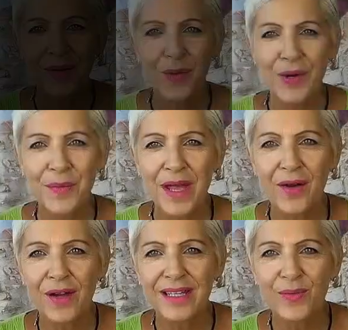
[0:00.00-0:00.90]
and welcome,
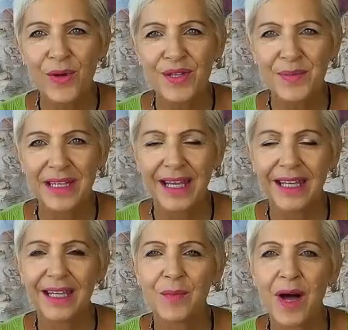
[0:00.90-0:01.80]
Aries. Rose Burnett
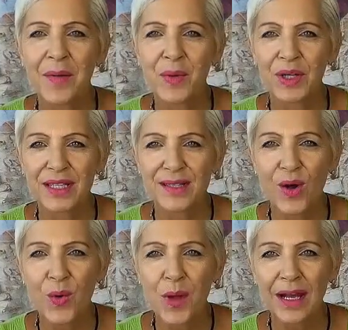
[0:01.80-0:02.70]
here, Mind, Body,
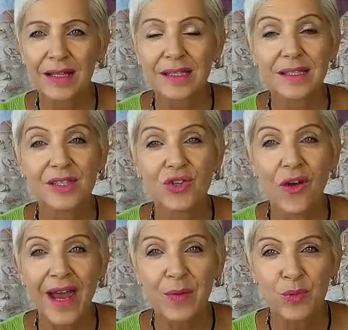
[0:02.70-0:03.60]
Soul Balance. This is your
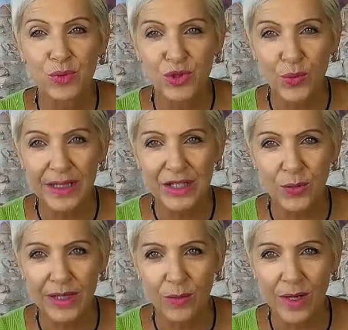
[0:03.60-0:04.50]
April
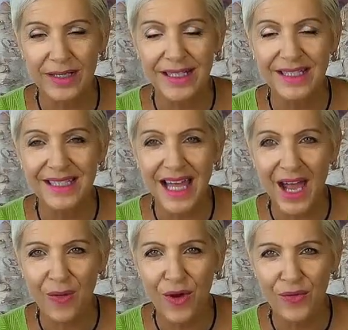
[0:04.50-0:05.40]
2021
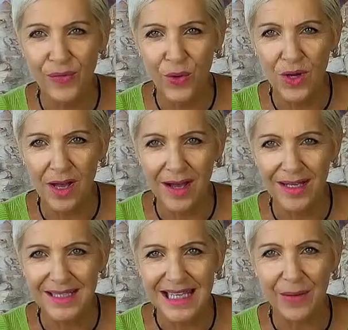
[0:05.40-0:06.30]
tarot
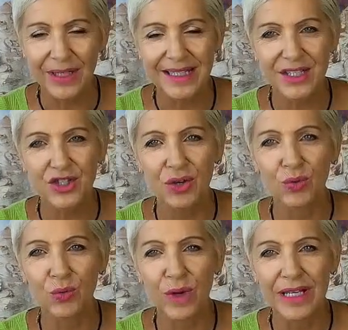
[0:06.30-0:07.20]
forecast. Now, it is a
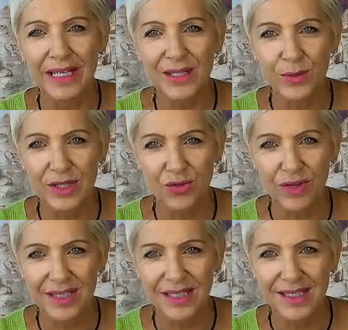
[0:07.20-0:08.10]
general reading, so it's
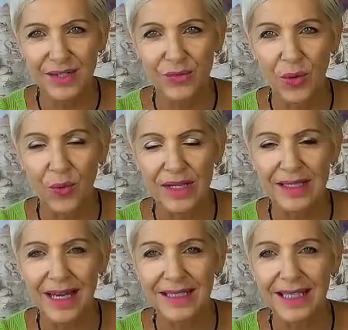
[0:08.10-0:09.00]
trust yourself what
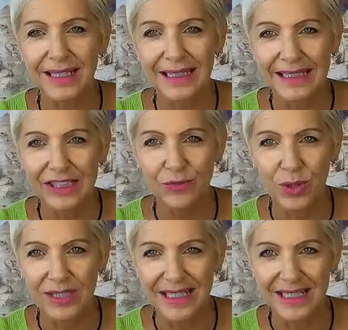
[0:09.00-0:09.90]
resonates, leave
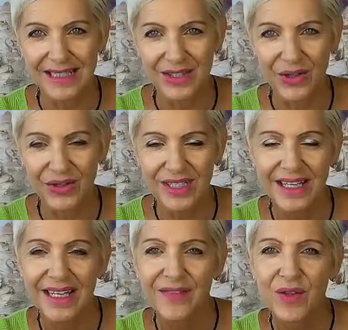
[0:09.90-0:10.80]
what does not.
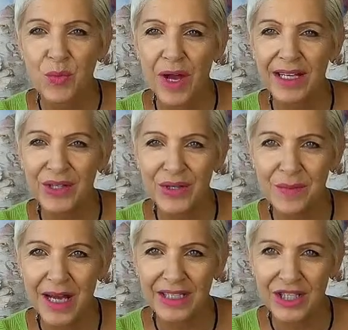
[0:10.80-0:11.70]
If you're brand new to
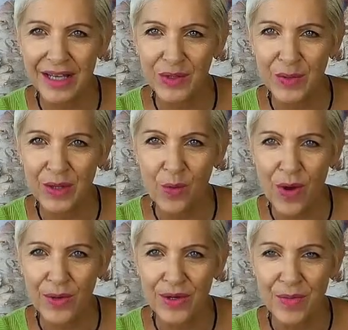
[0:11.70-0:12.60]
my channel, big
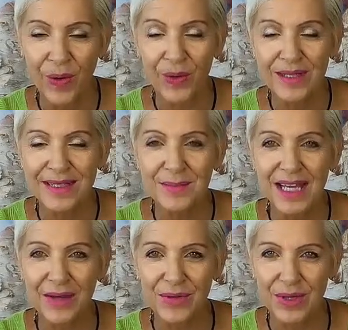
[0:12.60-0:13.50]
welcome. Awesome
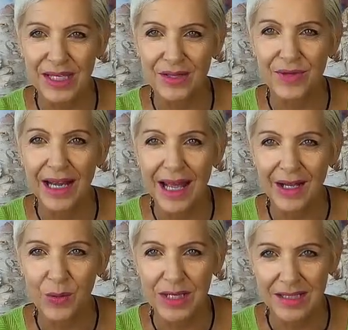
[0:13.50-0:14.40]
to have you here. If you
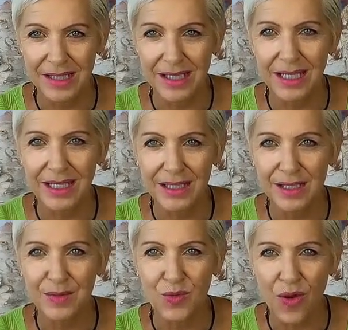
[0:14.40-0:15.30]
like what you see, hit the
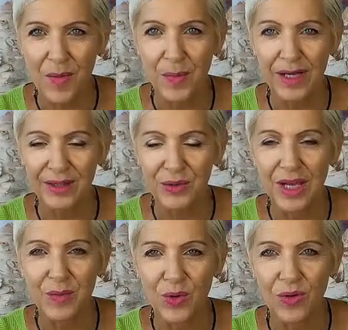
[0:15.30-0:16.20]
subscribe button. You'll
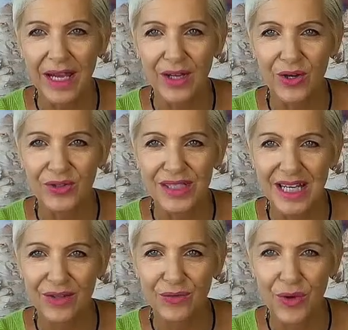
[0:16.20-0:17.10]
get more great
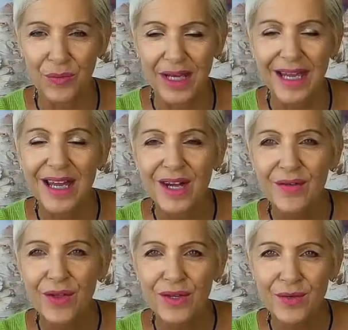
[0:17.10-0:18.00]
content from me.
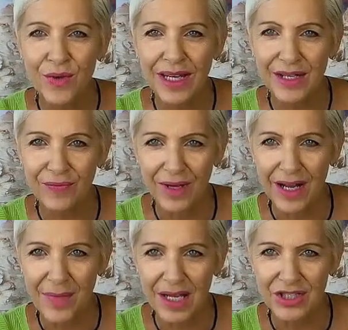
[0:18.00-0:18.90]
For those that regularly
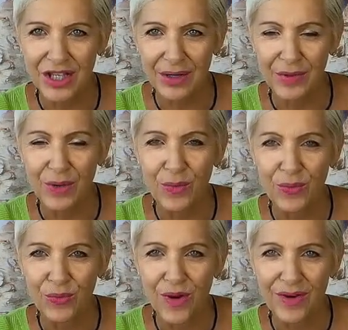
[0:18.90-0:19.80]
follow my channel, you're
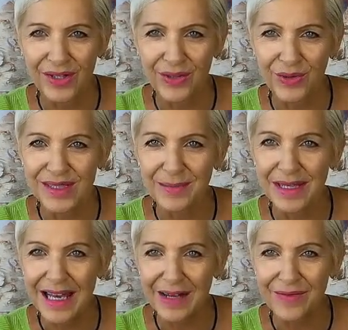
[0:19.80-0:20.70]
rocking awesome.
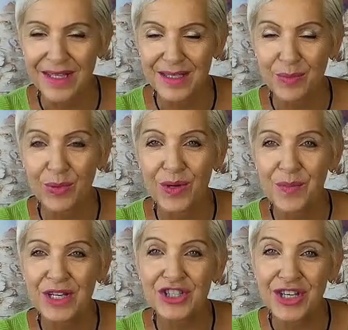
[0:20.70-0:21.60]
Love your support. And a
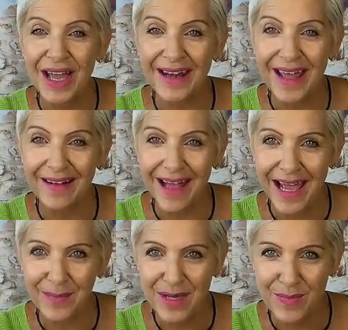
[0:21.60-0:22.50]
big shout out,
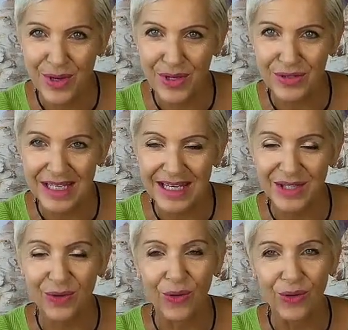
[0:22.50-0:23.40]
happy birthday
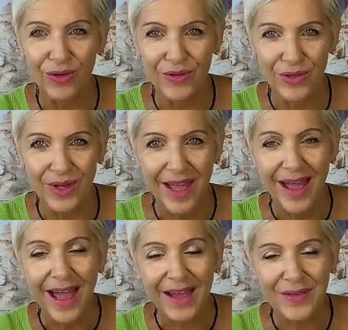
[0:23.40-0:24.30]
to all of you
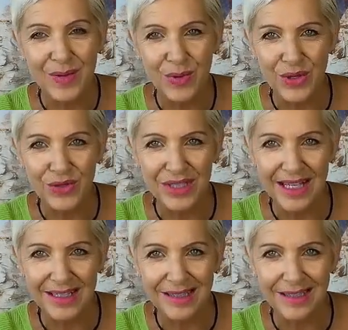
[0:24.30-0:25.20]
having
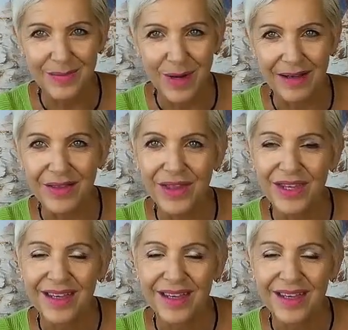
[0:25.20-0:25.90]
birthdays this month.